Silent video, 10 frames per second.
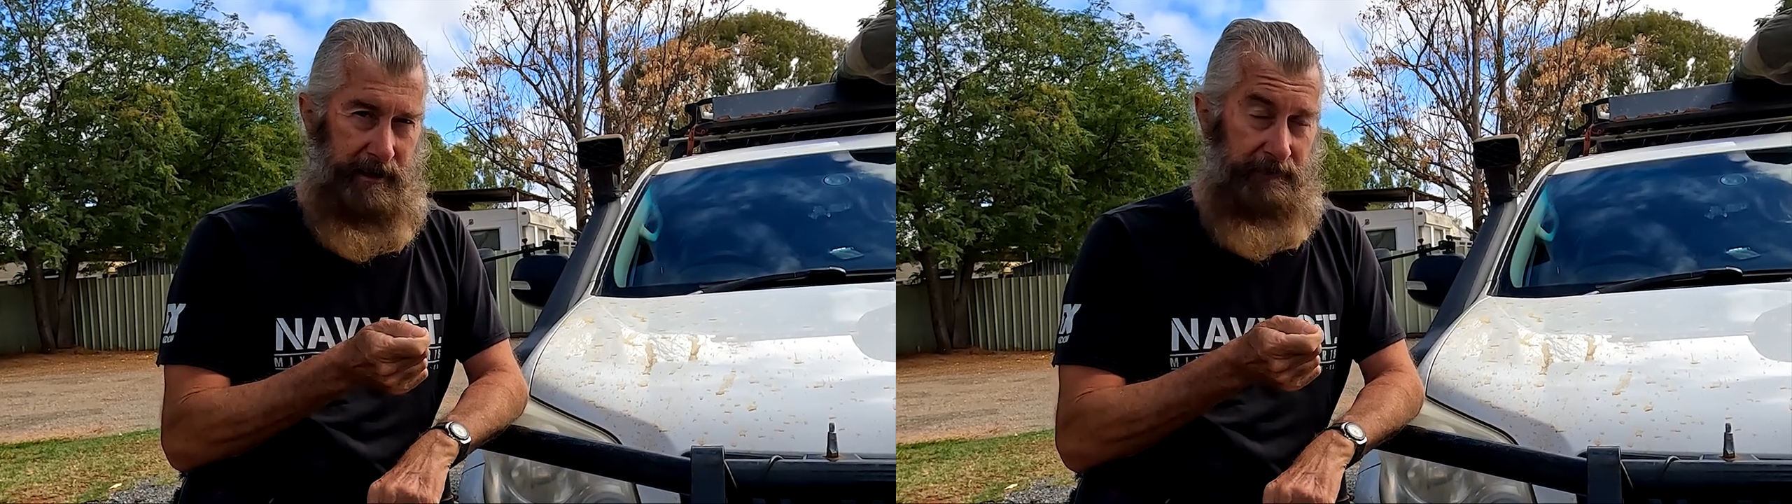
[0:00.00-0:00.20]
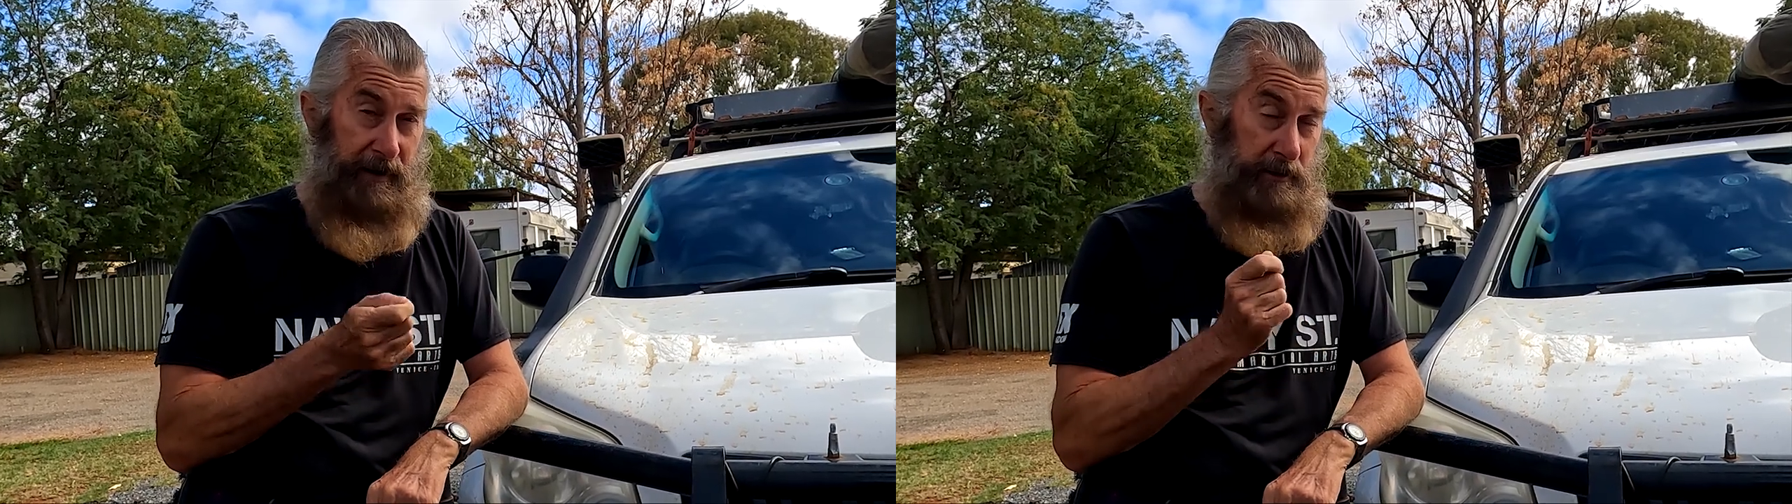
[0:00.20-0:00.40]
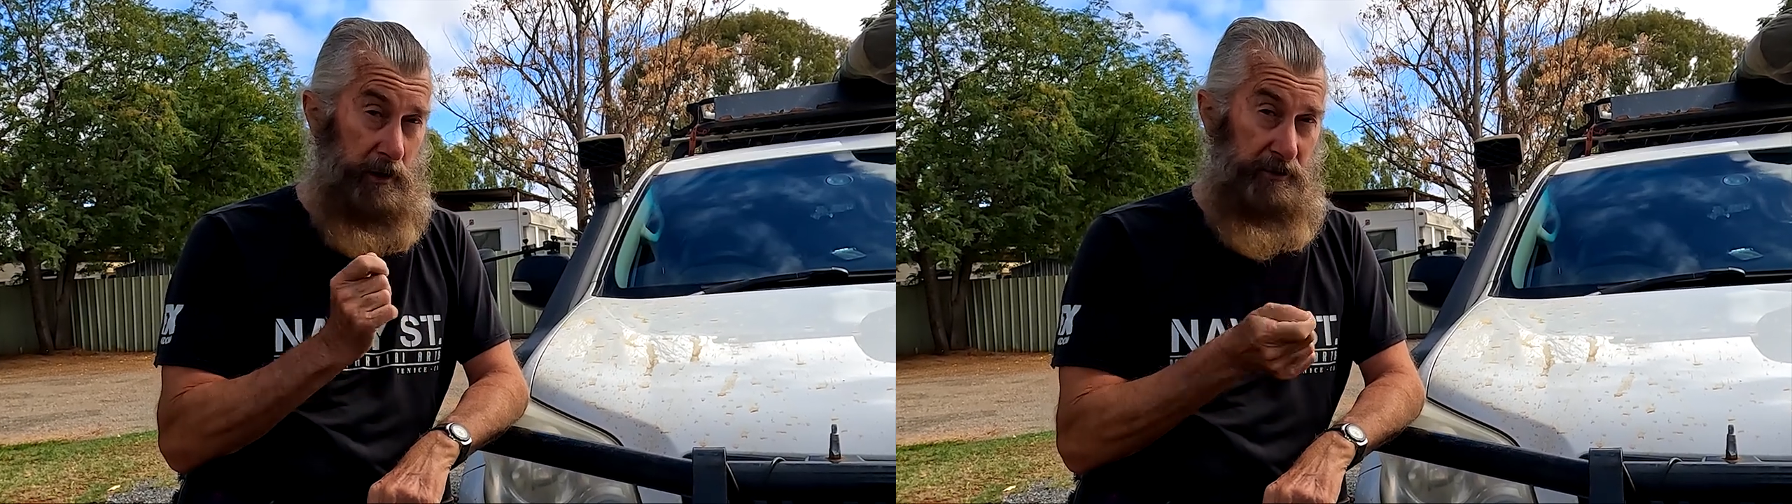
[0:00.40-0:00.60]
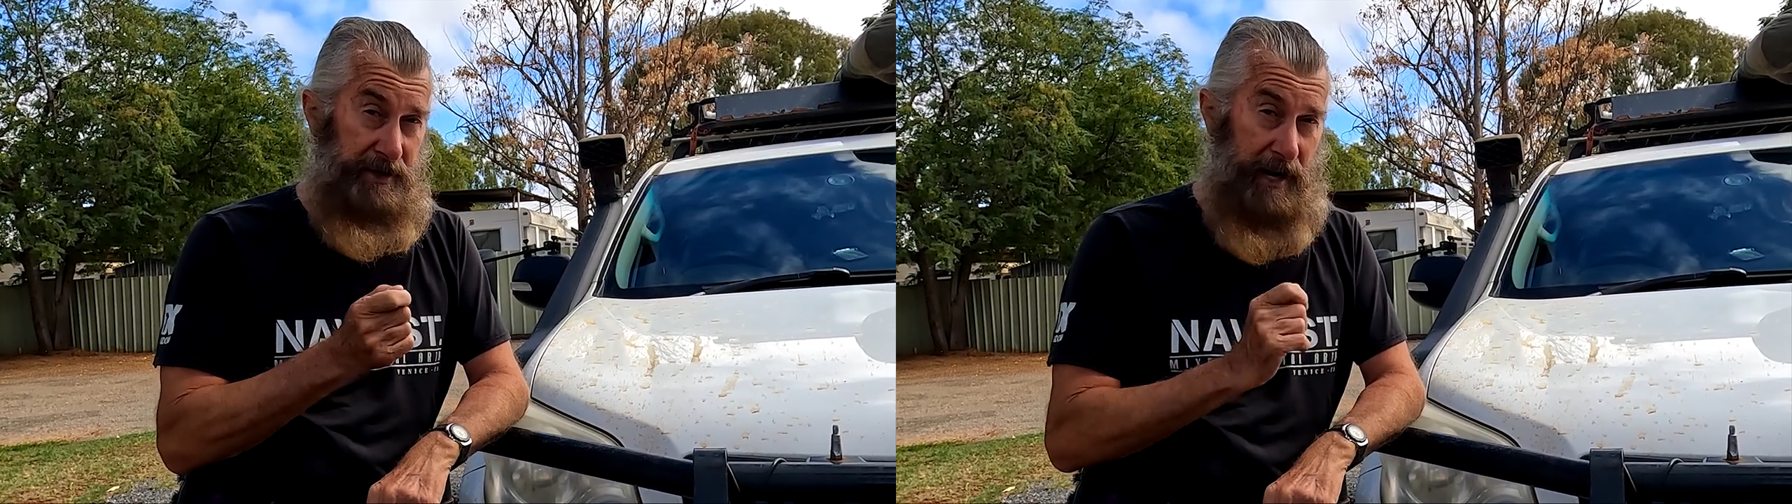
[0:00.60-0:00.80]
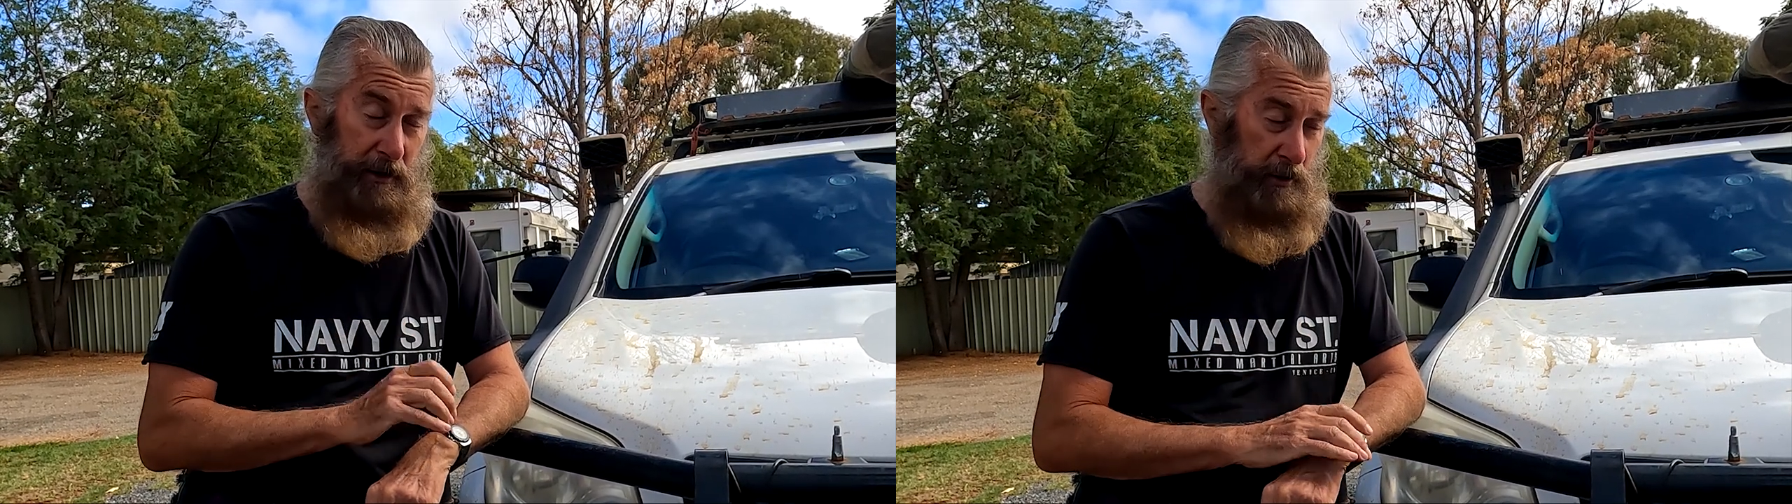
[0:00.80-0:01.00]
In fact, I'll
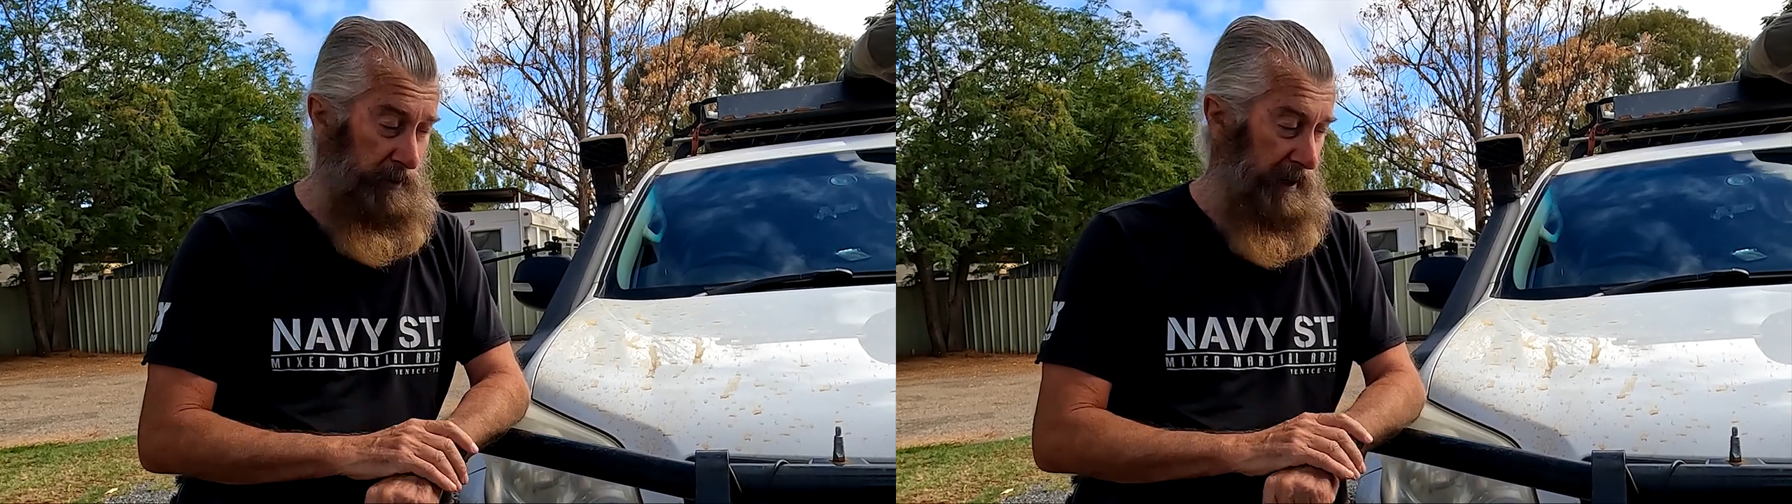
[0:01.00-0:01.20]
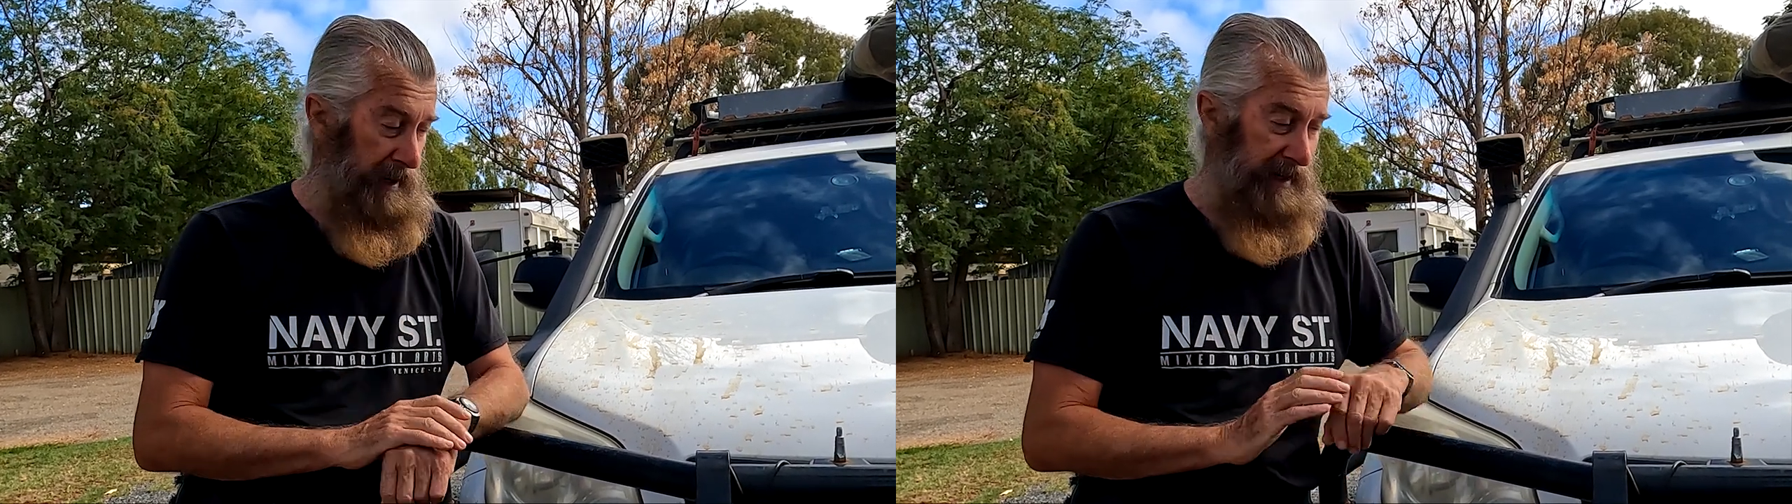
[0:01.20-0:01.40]
tell you